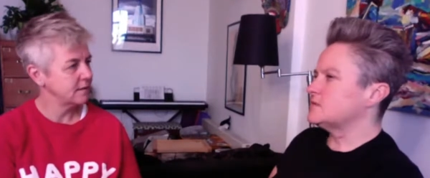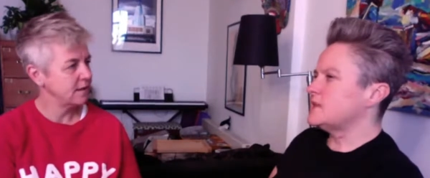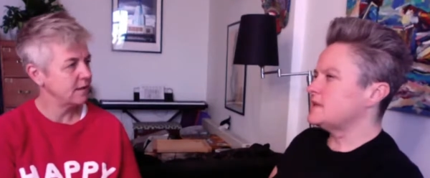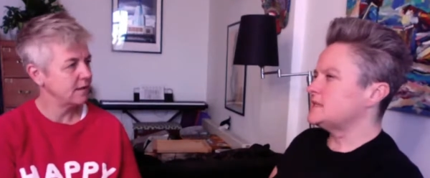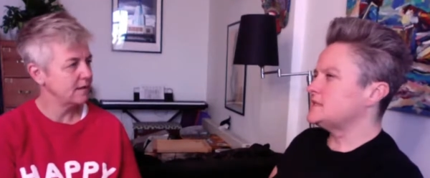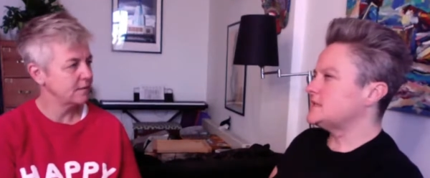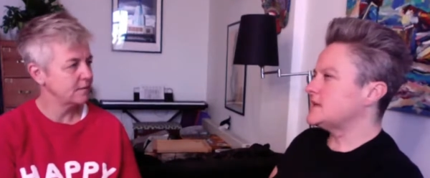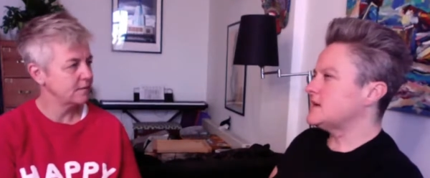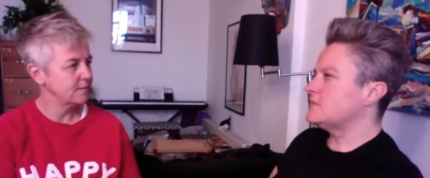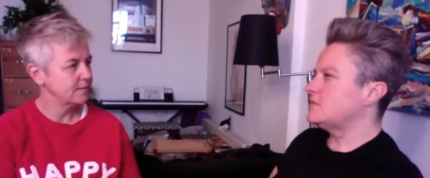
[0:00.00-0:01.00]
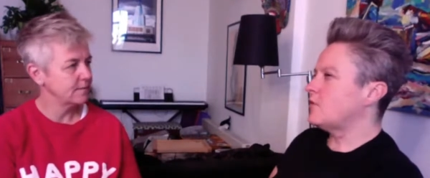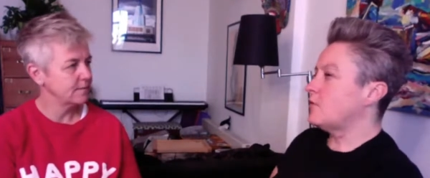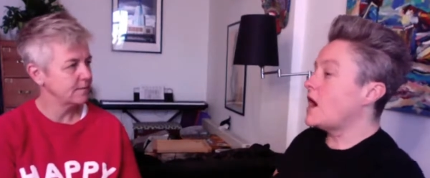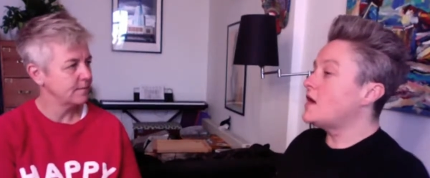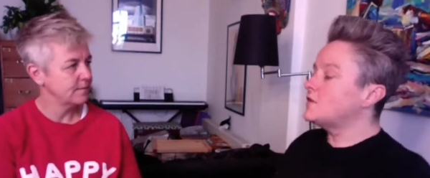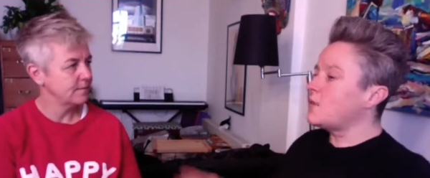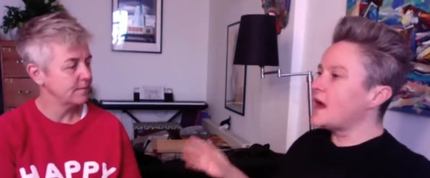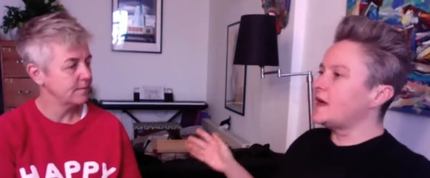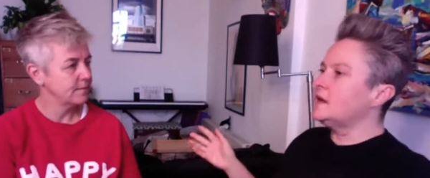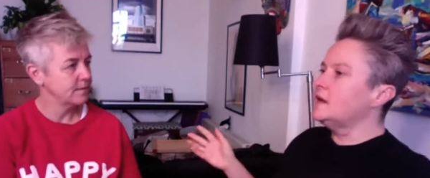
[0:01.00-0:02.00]
Speaker 1: or maybe yeah. I did it the year before. But either
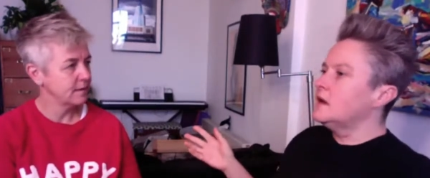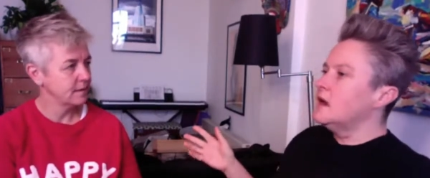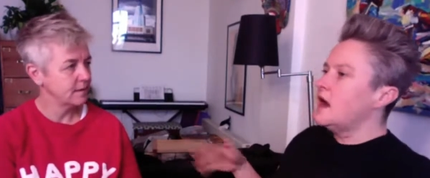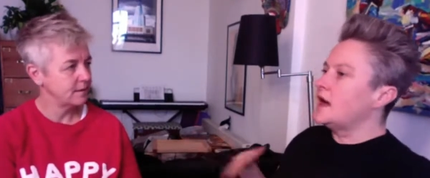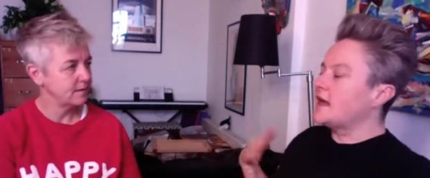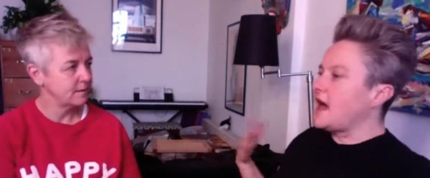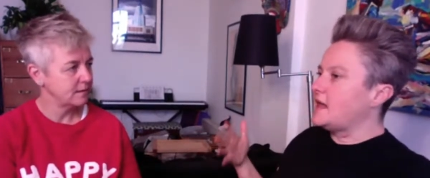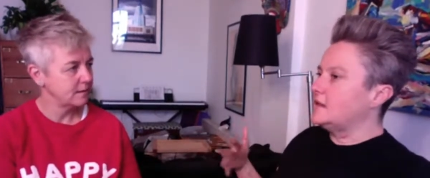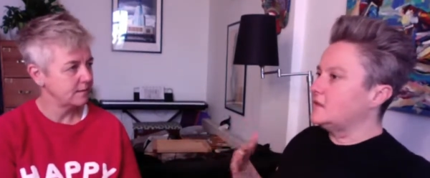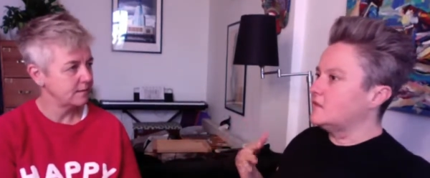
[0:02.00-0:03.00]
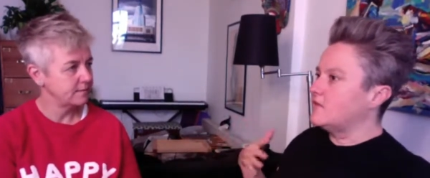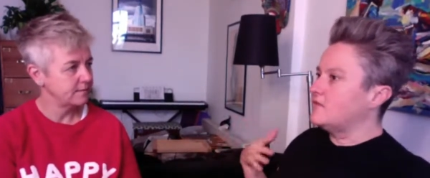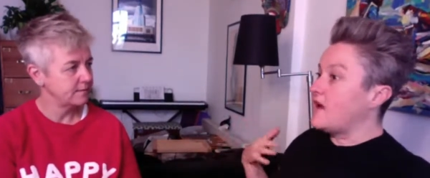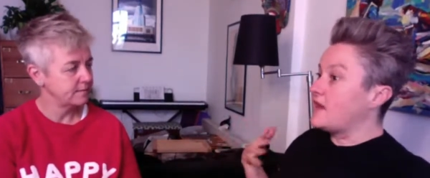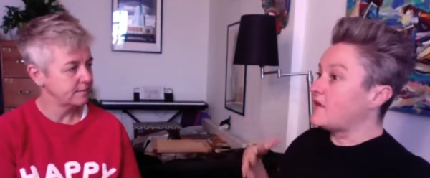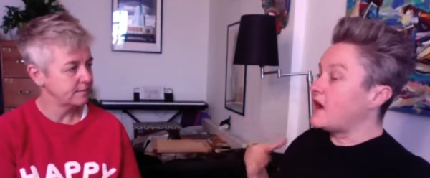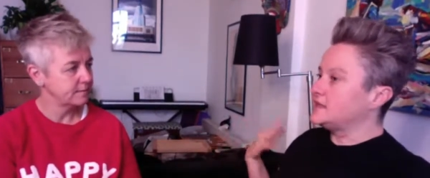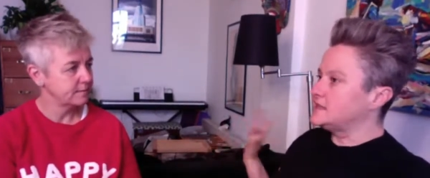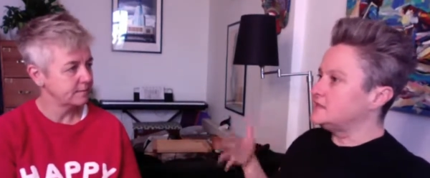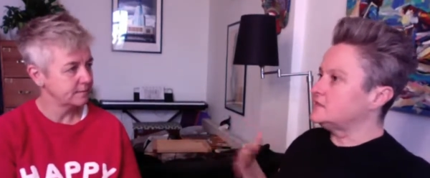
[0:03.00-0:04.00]
way, again, the fact that
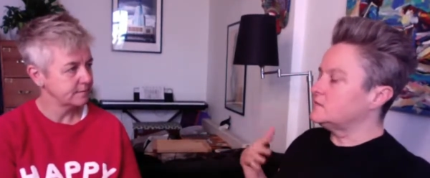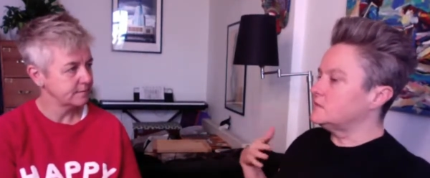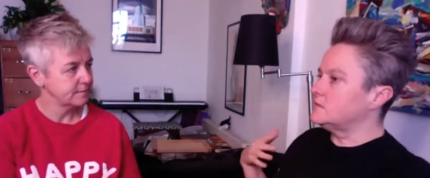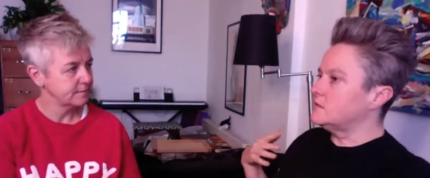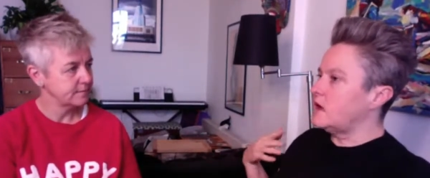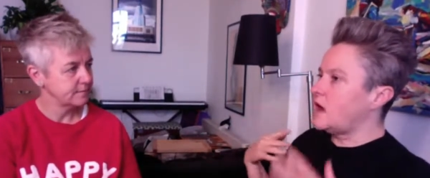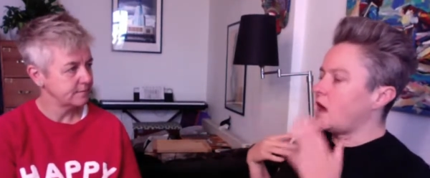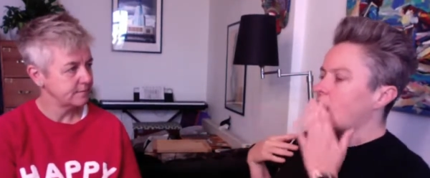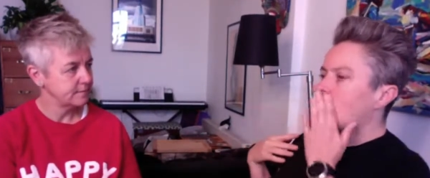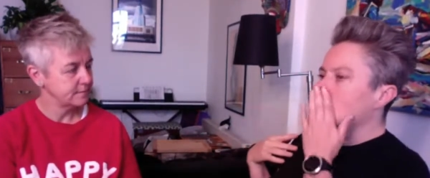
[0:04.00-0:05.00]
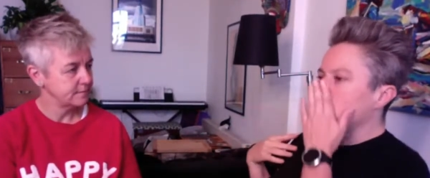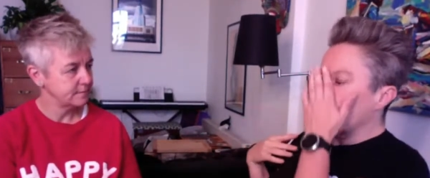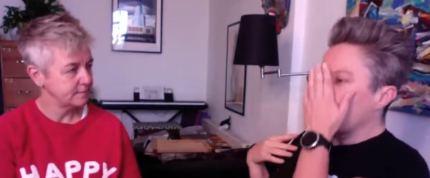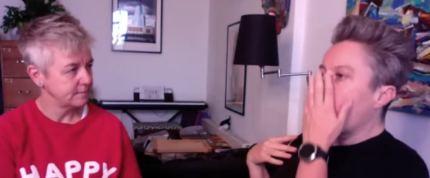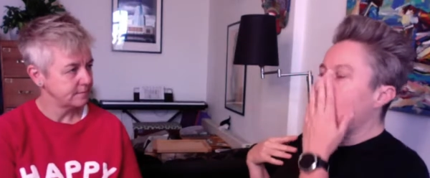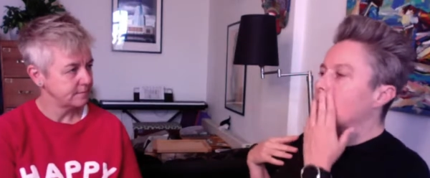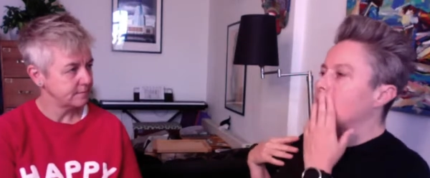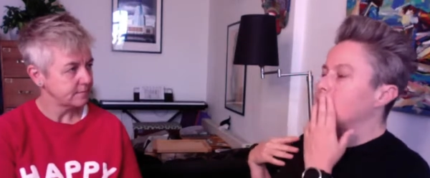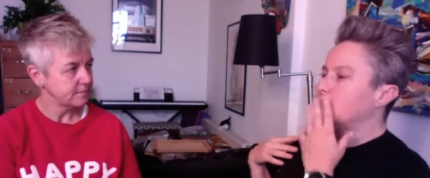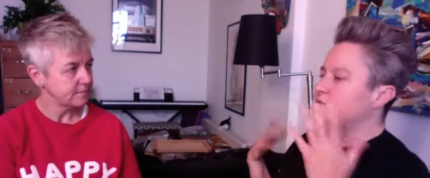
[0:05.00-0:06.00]
I didn't, I, I woke up,
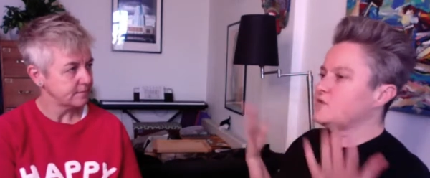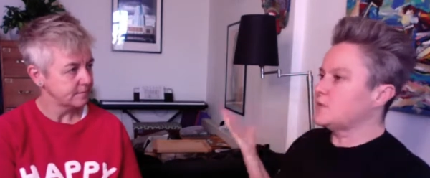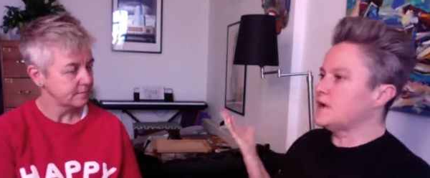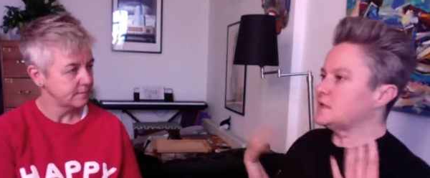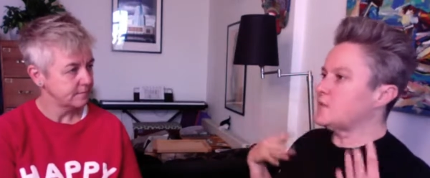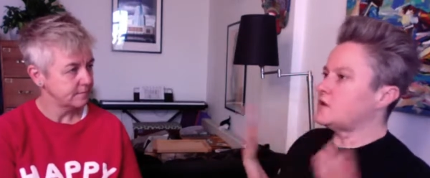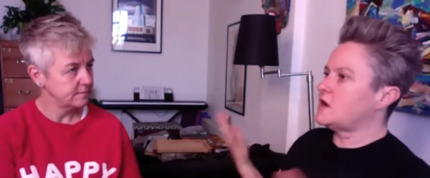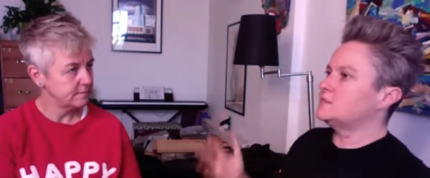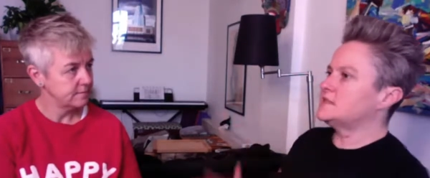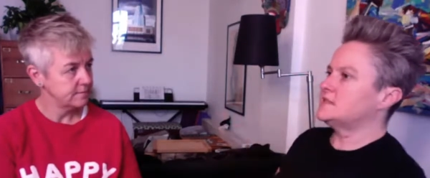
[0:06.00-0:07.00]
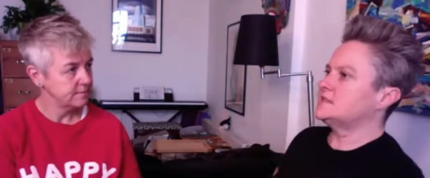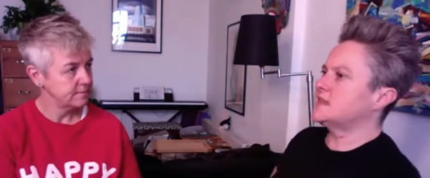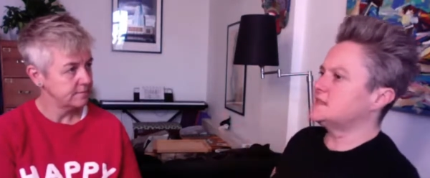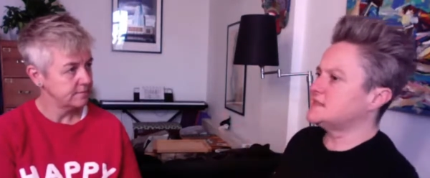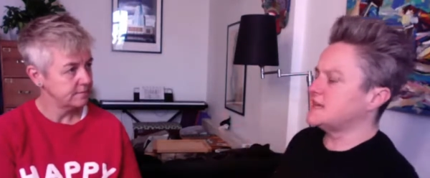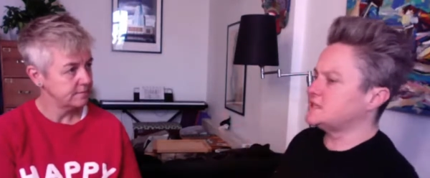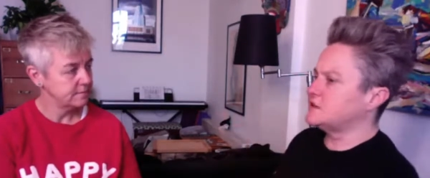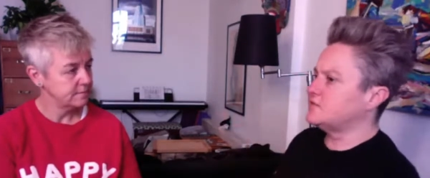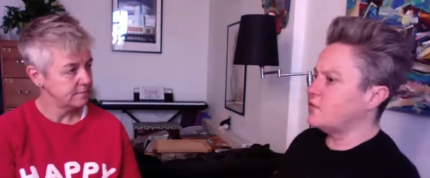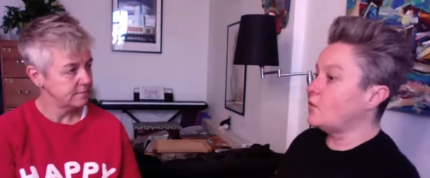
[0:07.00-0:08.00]
it was really weird. I woke up this
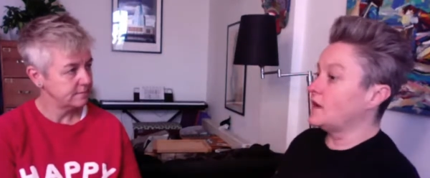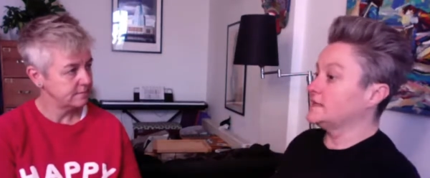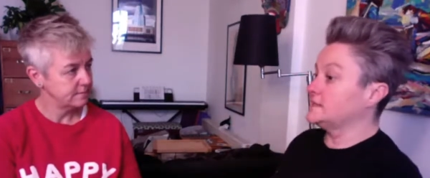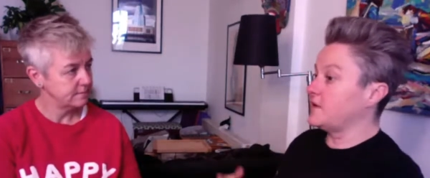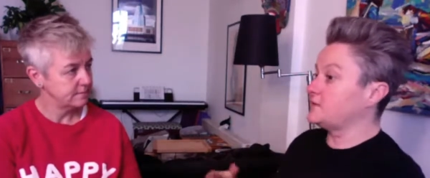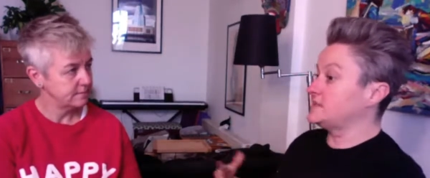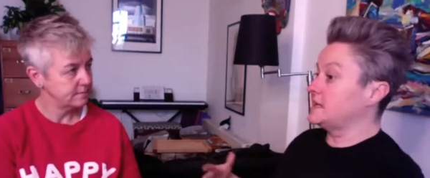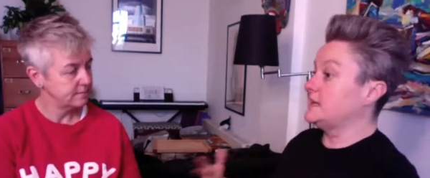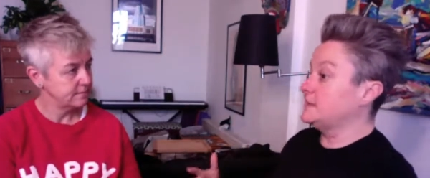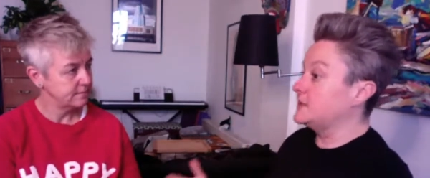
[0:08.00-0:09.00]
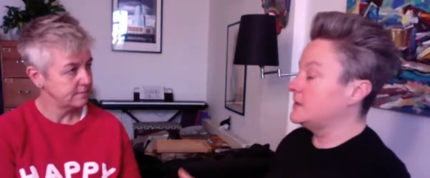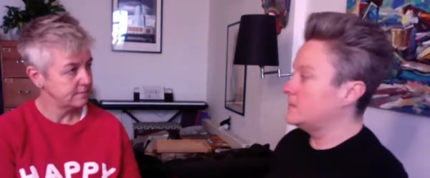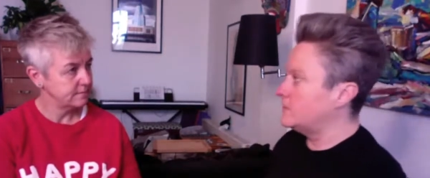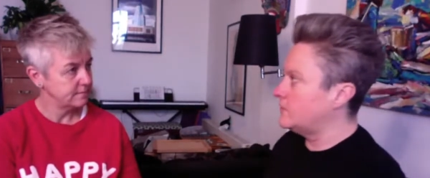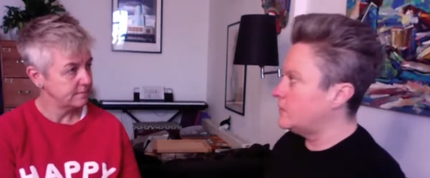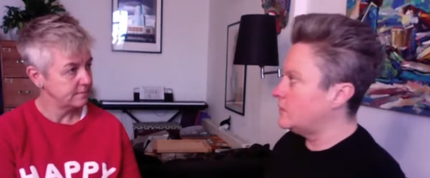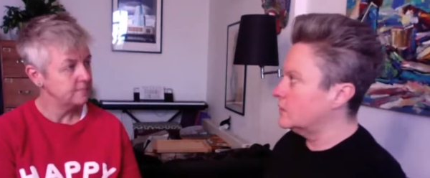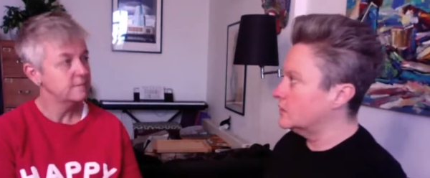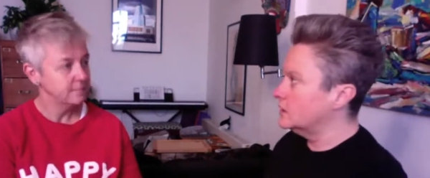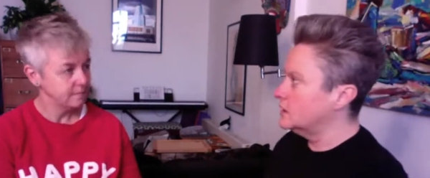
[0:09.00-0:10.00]
sensation of falling as if I was still in the middle of the
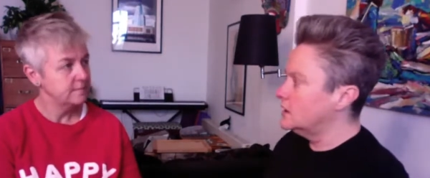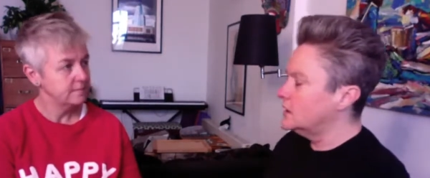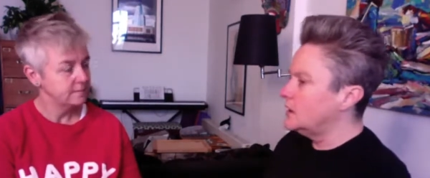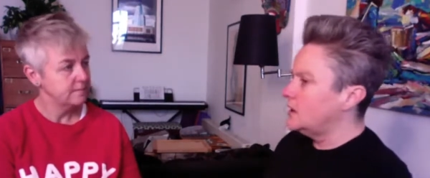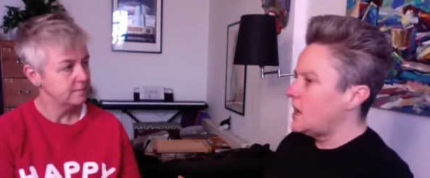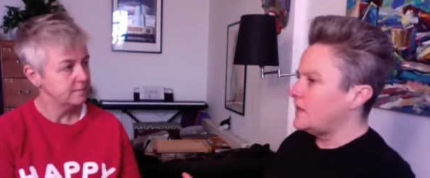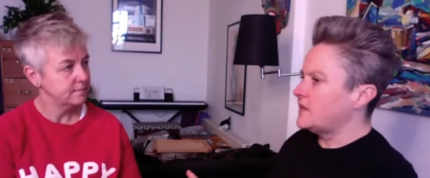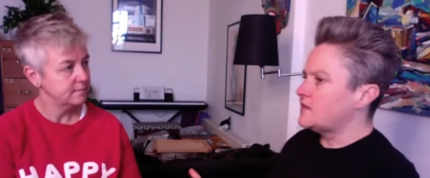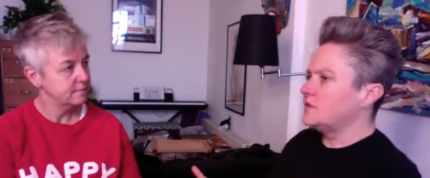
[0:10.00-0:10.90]
fall. Mm. And then